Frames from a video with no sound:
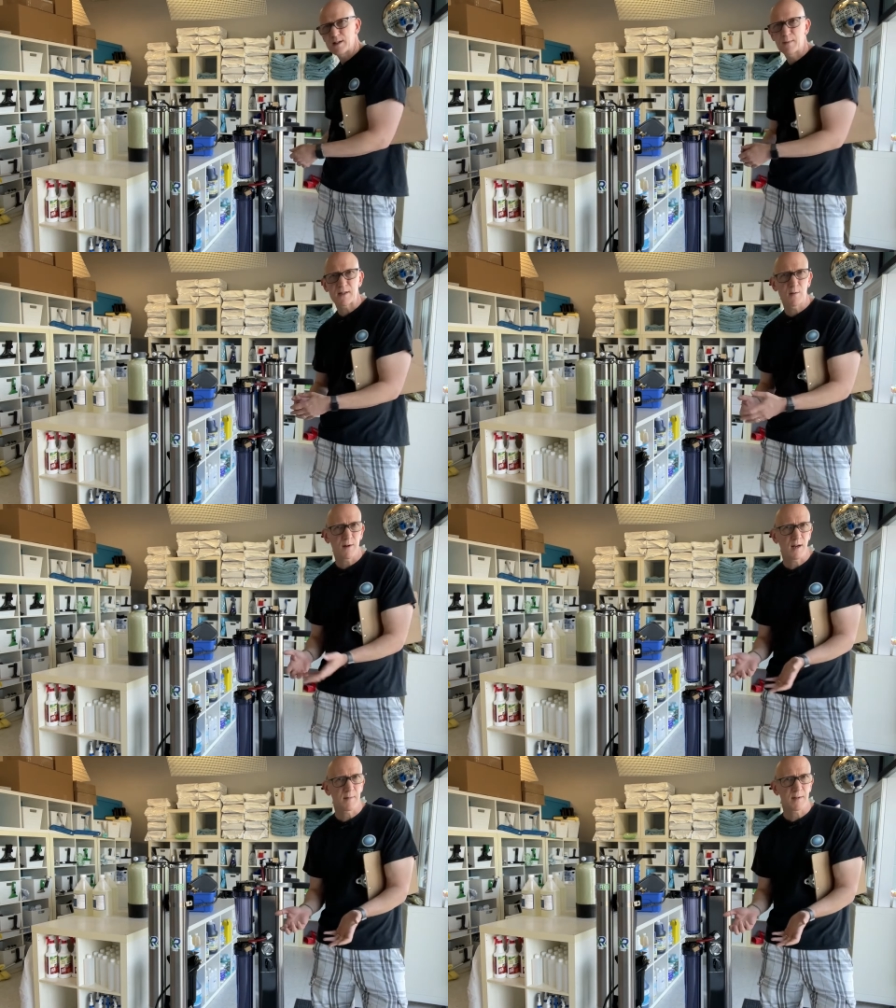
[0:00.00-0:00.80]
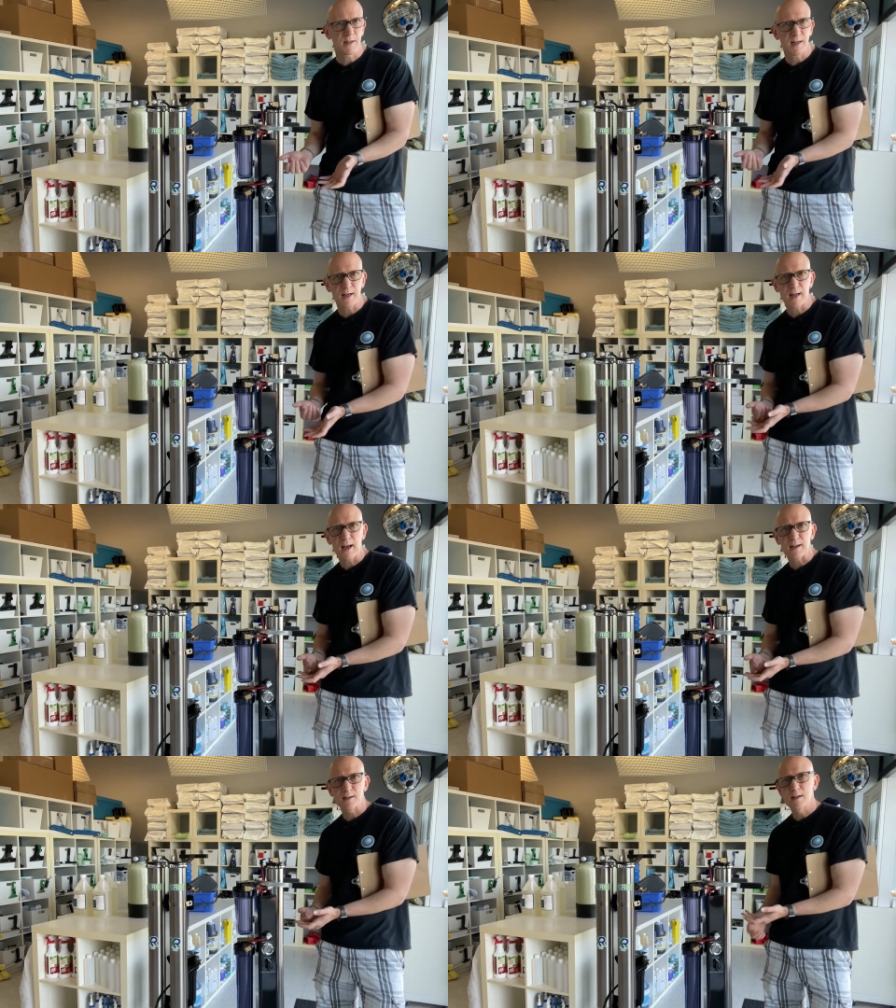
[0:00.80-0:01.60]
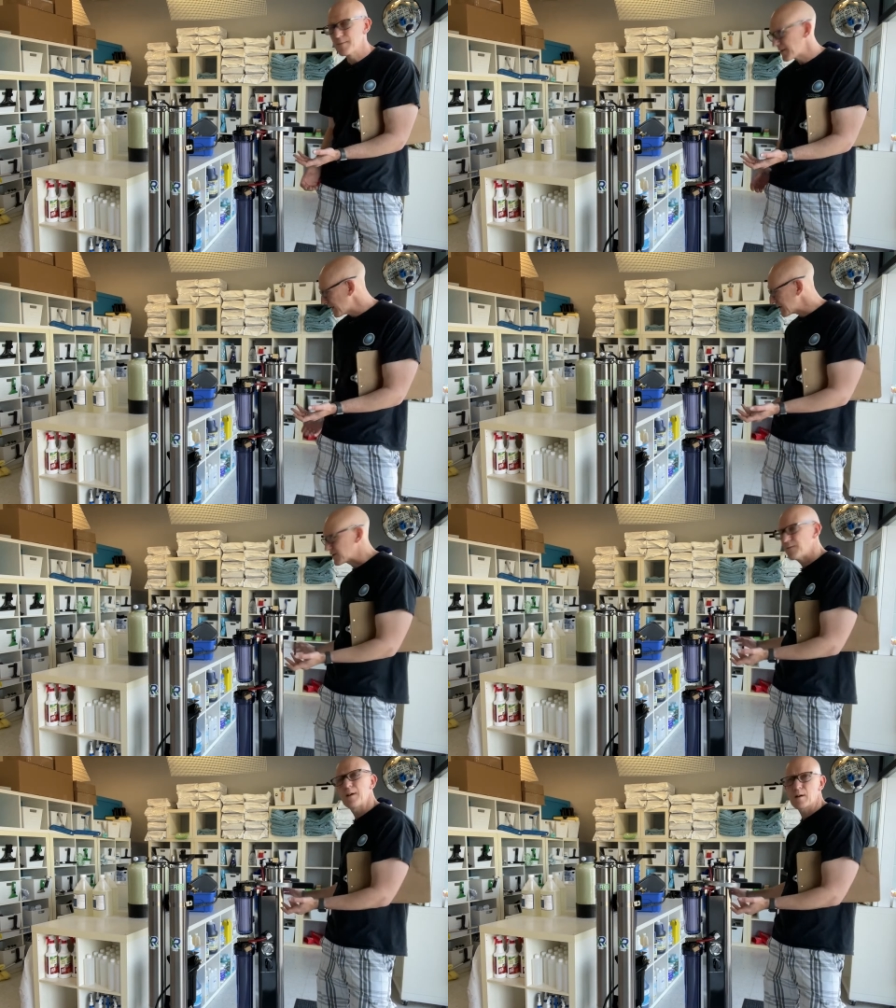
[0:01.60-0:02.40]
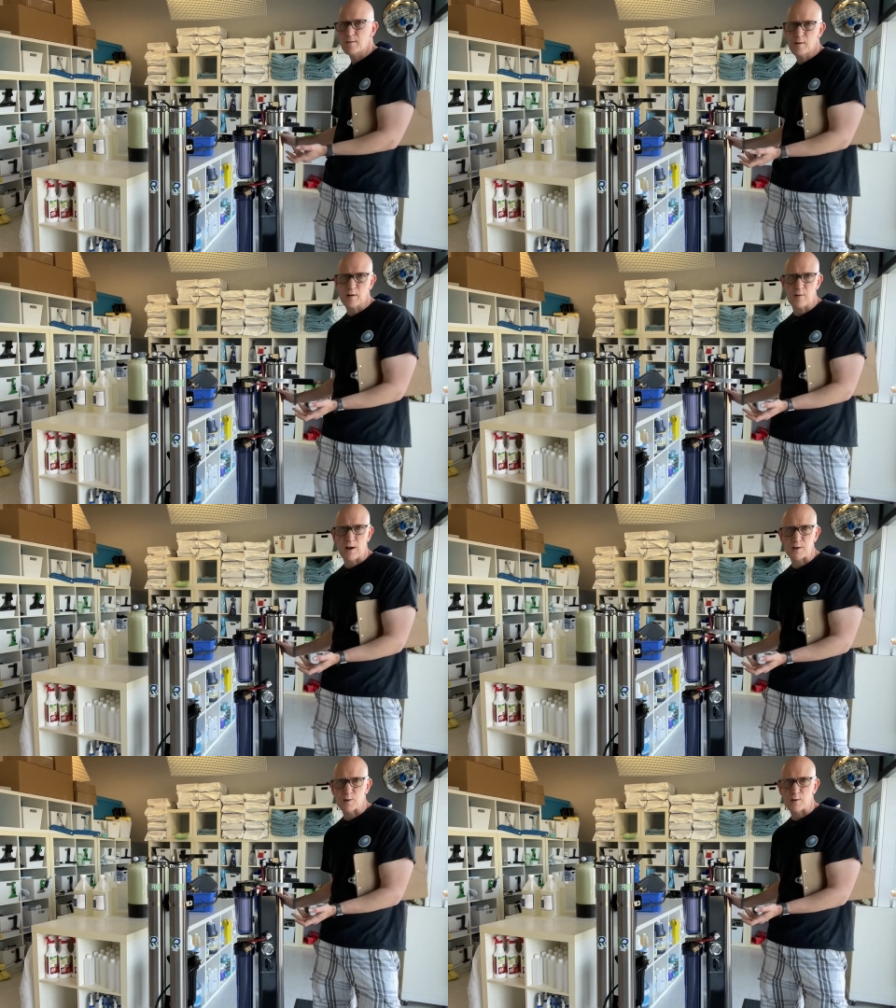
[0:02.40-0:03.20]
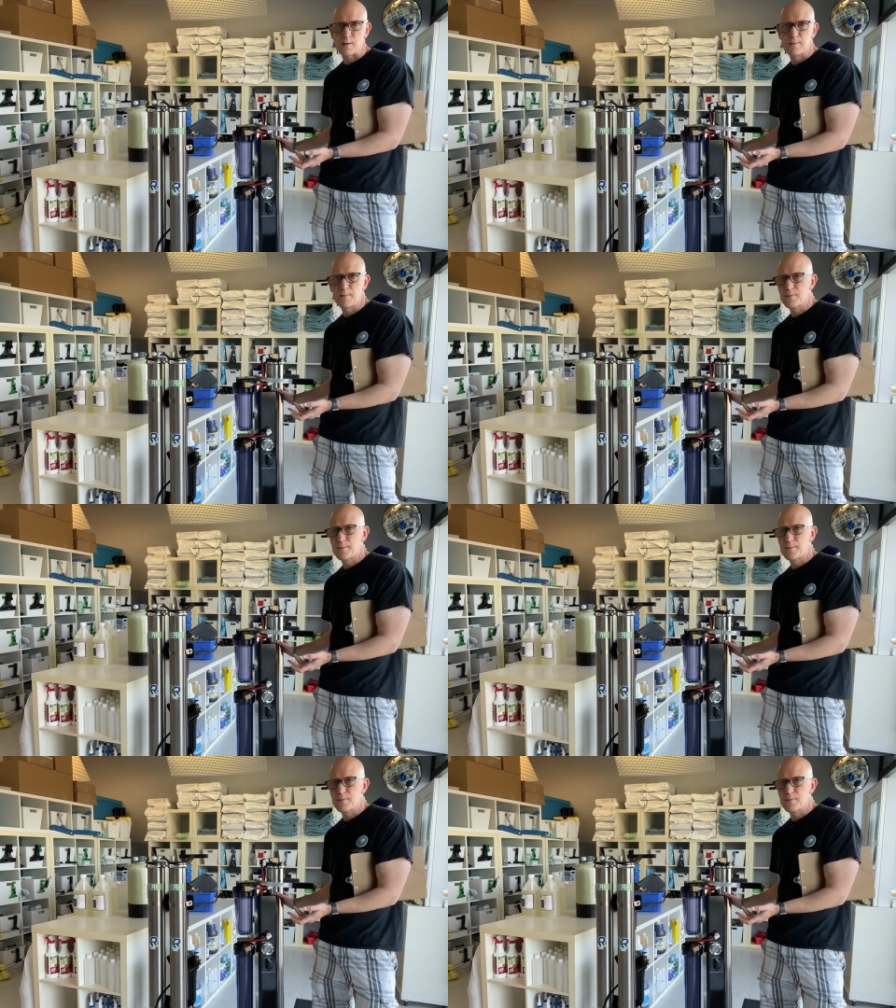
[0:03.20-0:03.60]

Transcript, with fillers: especially when it comes to TDS, it's very, very gradual.